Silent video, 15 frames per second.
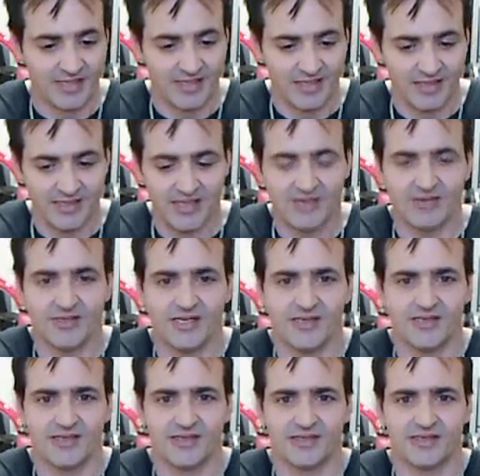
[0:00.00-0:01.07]
Now
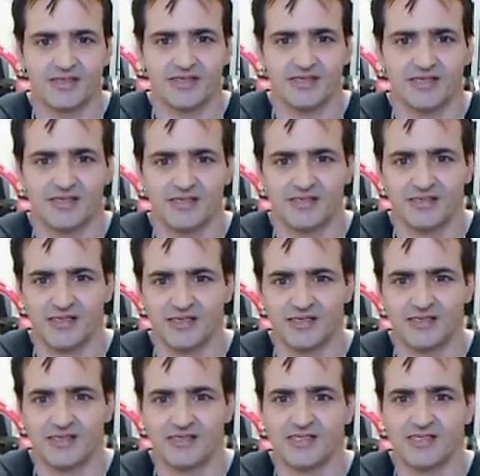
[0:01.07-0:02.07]
another thing that they did,